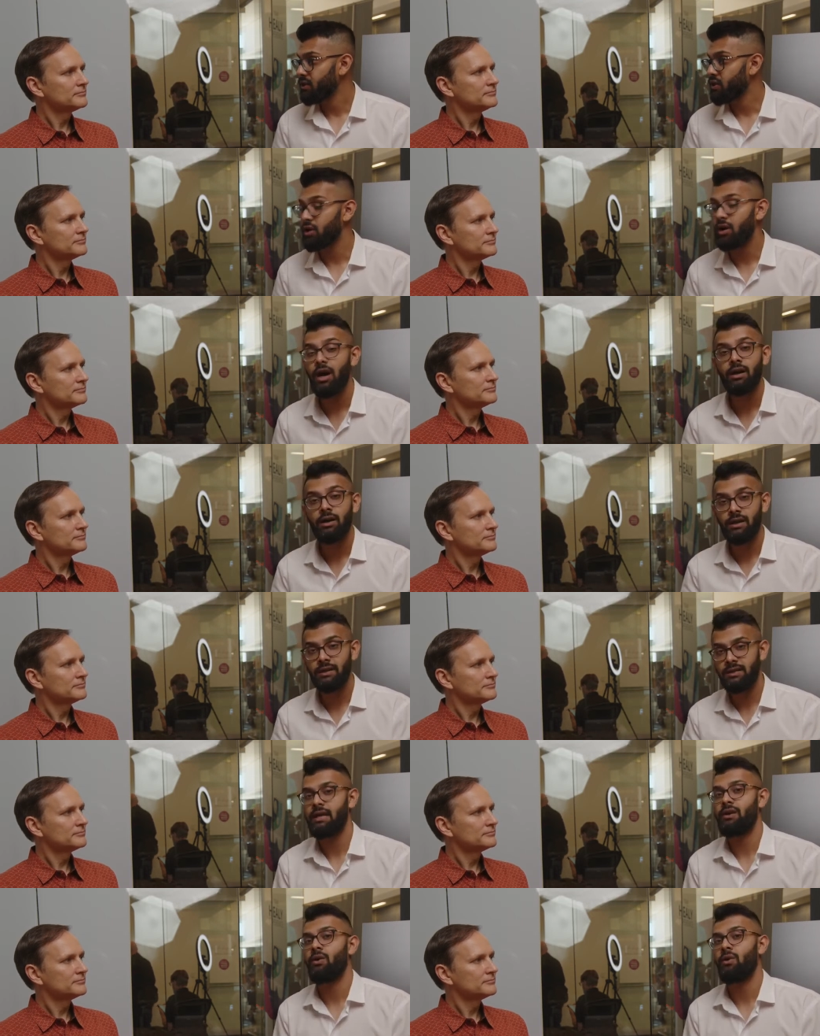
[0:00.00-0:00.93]
Speaker 1: you're not going
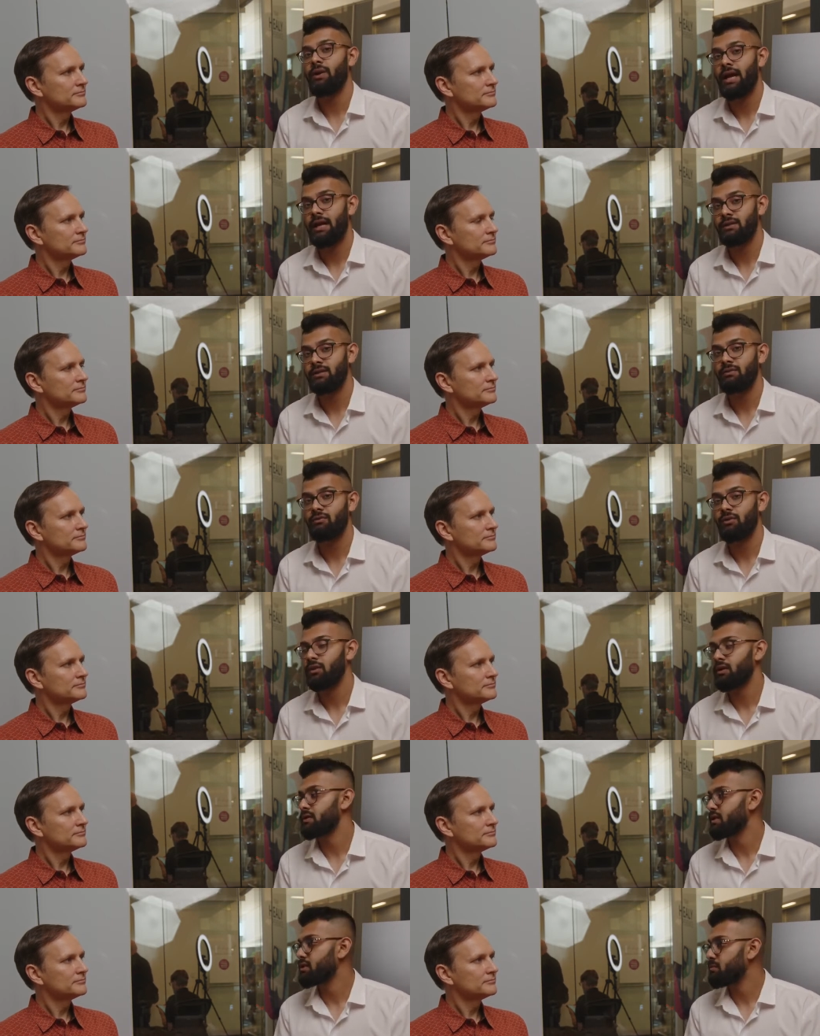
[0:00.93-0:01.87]
to take cholecalciferol
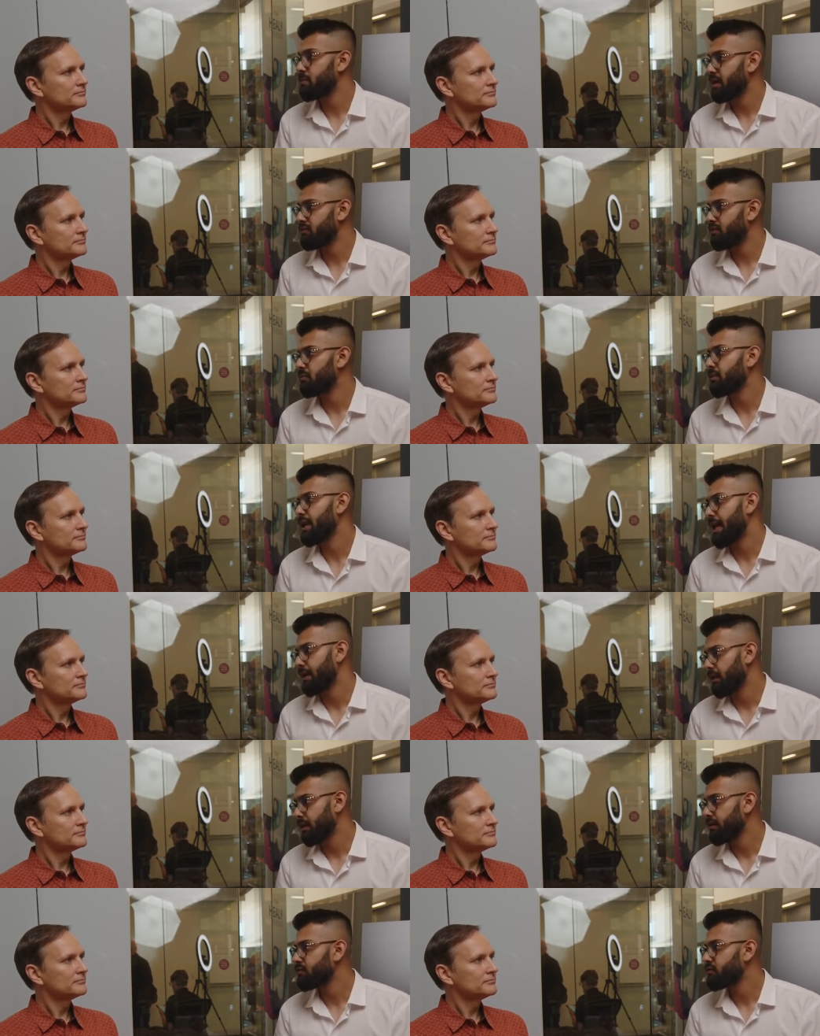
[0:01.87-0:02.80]
because it's made from
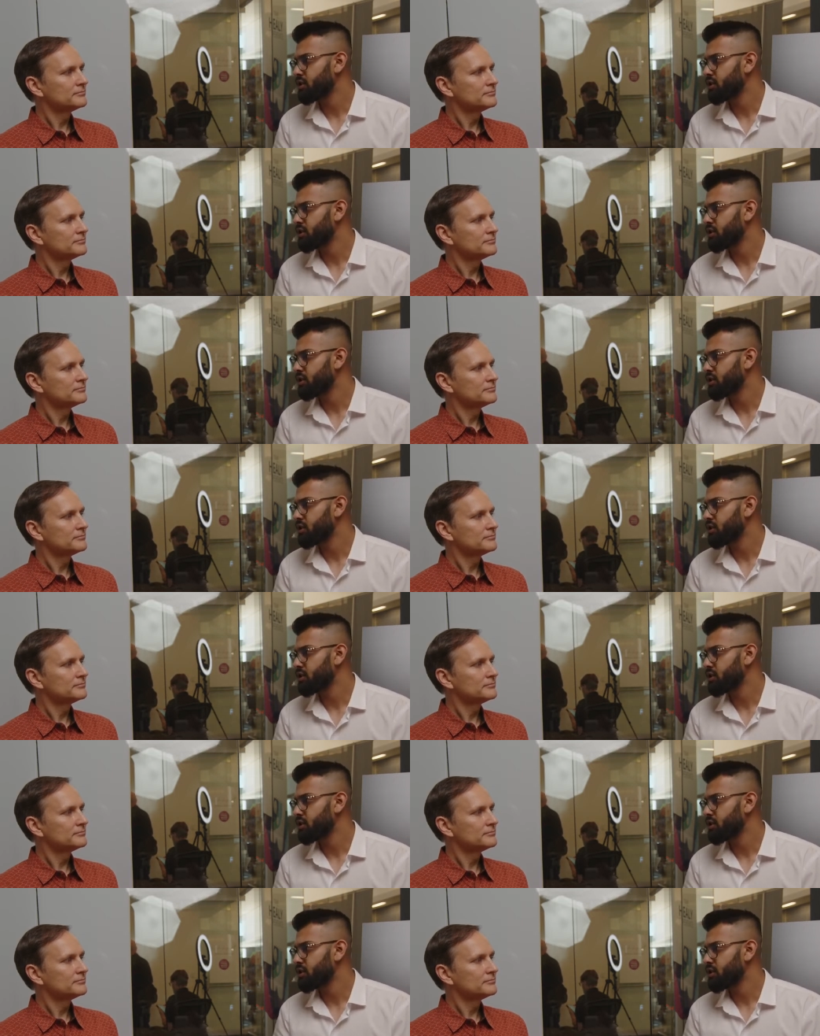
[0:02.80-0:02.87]
lanolin.